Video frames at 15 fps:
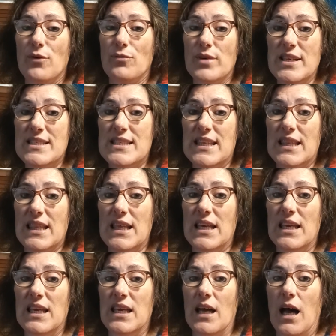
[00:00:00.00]

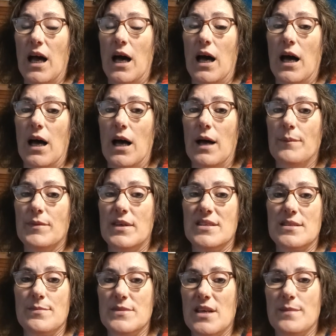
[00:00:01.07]
recently, because
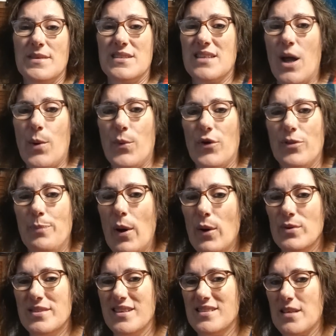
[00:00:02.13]
sometimes it's not worth
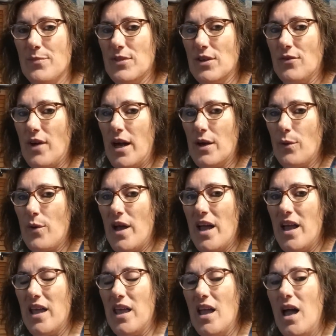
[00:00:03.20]
posting something right
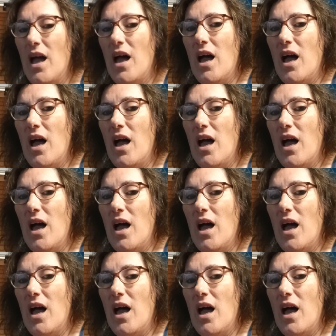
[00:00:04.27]
away,